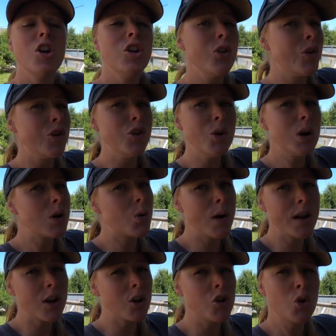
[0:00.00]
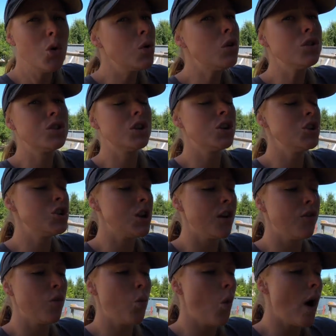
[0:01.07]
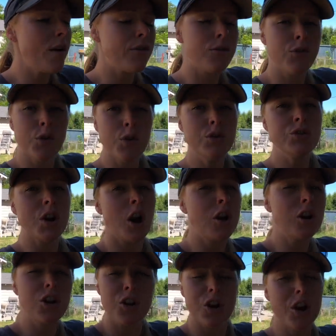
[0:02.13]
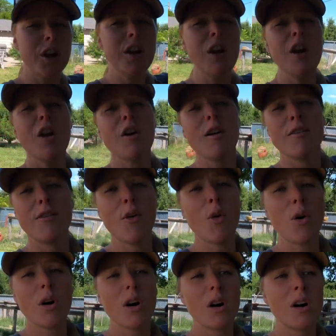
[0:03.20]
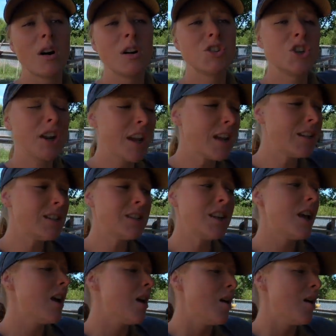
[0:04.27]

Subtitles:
You can do a quick Google search of what fruits aren't good for chickens,